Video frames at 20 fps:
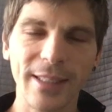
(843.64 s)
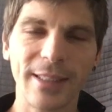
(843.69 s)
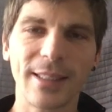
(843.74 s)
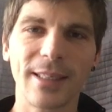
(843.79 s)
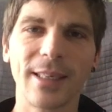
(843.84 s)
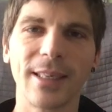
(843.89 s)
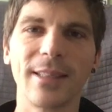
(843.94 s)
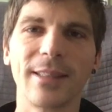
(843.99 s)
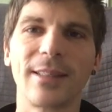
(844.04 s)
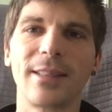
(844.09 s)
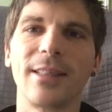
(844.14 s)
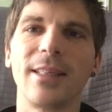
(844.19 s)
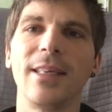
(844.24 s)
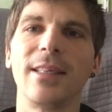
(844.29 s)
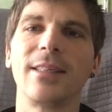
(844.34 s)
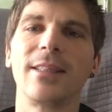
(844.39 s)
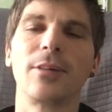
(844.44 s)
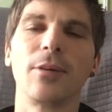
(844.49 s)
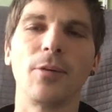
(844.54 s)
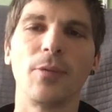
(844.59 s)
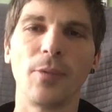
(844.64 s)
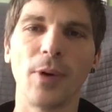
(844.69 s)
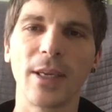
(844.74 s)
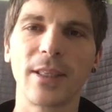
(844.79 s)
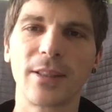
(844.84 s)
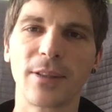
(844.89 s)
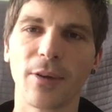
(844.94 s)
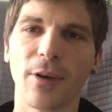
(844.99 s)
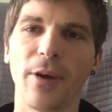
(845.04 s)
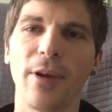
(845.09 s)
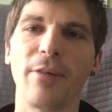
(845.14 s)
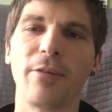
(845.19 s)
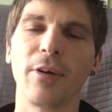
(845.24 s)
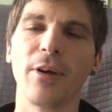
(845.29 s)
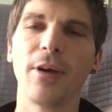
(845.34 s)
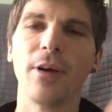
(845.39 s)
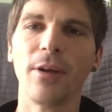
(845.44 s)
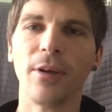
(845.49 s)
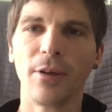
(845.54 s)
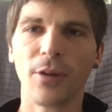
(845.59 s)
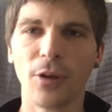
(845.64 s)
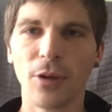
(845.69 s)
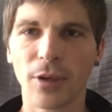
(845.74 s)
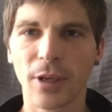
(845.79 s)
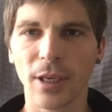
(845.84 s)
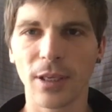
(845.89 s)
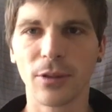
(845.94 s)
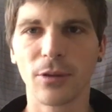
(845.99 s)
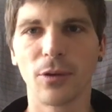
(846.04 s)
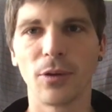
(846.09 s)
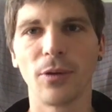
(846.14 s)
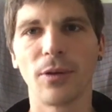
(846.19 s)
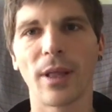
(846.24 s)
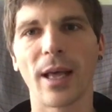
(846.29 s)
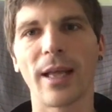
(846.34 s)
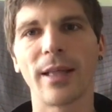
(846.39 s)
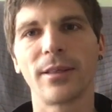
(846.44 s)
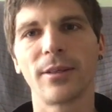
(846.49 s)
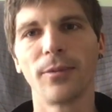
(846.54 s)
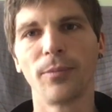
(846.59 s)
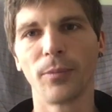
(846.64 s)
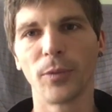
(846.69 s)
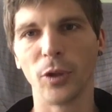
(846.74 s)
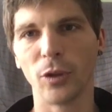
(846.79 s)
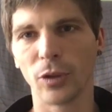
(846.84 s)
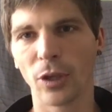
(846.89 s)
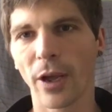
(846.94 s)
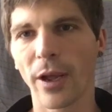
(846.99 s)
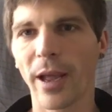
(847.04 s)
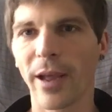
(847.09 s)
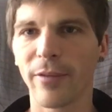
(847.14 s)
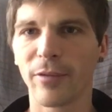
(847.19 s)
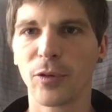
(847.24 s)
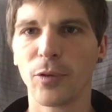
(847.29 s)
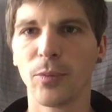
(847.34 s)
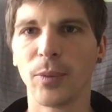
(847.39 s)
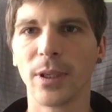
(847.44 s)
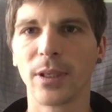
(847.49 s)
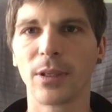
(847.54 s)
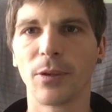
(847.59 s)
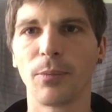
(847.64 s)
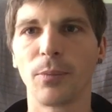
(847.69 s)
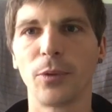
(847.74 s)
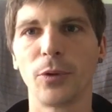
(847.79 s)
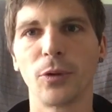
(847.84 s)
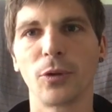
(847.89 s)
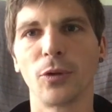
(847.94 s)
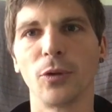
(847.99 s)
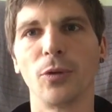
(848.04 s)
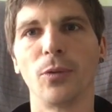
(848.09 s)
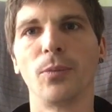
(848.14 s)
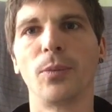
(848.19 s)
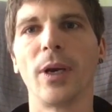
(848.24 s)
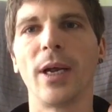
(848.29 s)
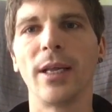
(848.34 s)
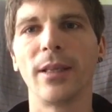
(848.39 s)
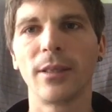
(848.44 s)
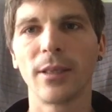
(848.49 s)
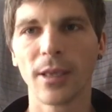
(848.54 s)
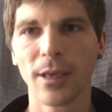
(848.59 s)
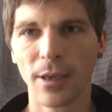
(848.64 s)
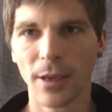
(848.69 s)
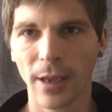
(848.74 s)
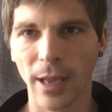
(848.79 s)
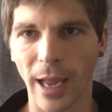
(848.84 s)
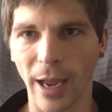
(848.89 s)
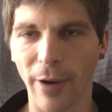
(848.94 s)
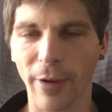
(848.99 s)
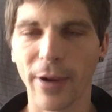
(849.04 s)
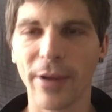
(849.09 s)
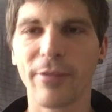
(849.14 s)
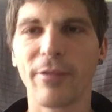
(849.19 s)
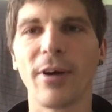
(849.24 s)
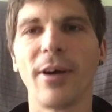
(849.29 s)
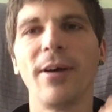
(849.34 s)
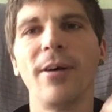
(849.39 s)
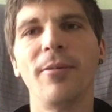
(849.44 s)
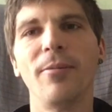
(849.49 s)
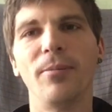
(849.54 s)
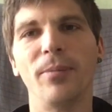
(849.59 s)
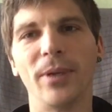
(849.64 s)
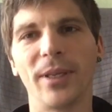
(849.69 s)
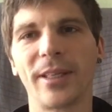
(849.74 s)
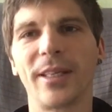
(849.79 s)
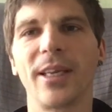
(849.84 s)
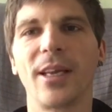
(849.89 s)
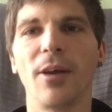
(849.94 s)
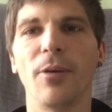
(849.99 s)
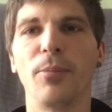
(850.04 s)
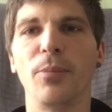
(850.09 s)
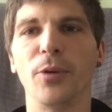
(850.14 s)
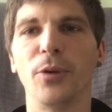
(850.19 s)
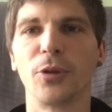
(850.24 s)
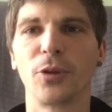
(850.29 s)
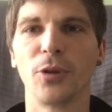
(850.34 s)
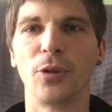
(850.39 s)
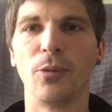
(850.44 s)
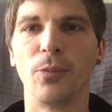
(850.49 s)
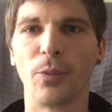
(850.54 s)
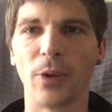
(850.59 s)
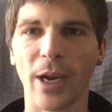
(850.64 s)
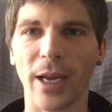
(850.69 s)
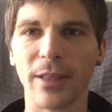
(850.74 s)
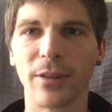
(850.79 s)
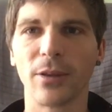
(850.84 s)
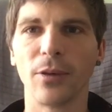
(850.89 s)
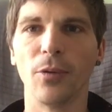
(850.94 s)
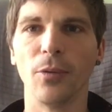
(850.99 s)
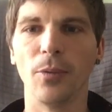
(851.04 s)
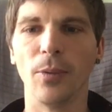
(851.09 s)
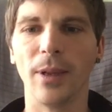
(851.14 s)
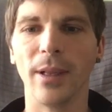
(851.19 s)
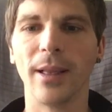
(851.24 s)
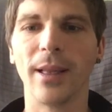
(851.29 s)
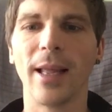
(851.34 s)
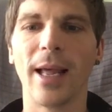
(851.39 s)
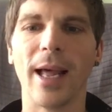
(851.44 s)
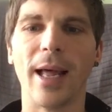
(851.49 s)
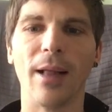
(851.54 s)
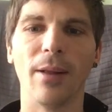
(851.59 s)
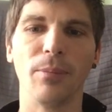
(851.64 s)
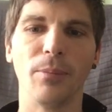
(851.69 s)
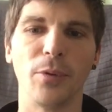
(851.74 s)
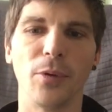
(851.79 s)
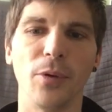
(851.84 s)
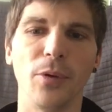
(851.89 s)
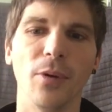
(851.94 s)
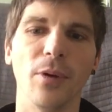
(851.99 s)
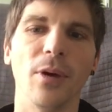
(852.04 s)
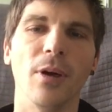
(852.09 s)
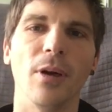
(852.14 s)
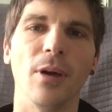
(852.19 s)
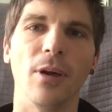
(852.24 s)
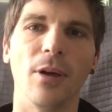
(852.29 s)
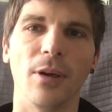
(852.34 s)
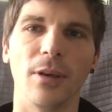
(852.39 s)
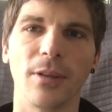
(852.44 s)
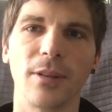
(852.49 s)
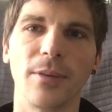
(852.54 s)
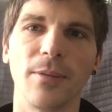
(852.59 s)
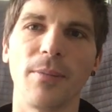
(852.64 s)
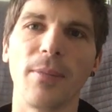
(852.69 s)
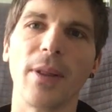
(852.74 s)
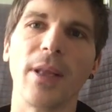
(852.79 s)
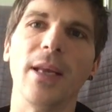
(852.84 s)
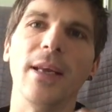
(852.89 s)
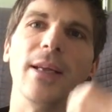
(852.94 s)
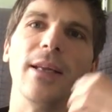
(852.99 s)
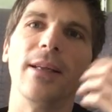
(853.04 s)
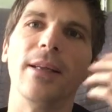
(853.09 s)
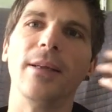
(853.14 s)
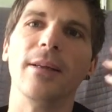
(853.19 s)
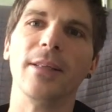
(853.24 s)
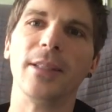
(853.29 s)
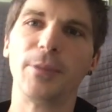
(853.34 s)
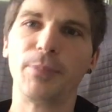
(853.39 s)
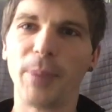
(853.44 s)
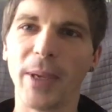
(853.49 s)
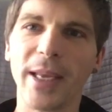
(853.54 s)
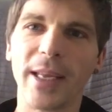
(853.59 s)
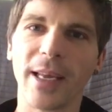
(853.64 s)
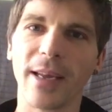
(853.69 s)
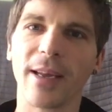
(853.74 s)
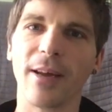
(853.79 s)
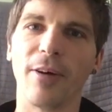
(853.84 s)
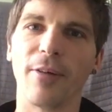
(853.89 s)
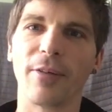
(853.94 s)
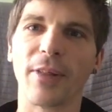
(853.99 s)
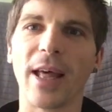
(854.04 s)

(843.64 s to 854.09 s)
skill sets whatsoever, you can do that. You don't have to build a personal brand. However, building a personal brand will help you a lot. Speaking of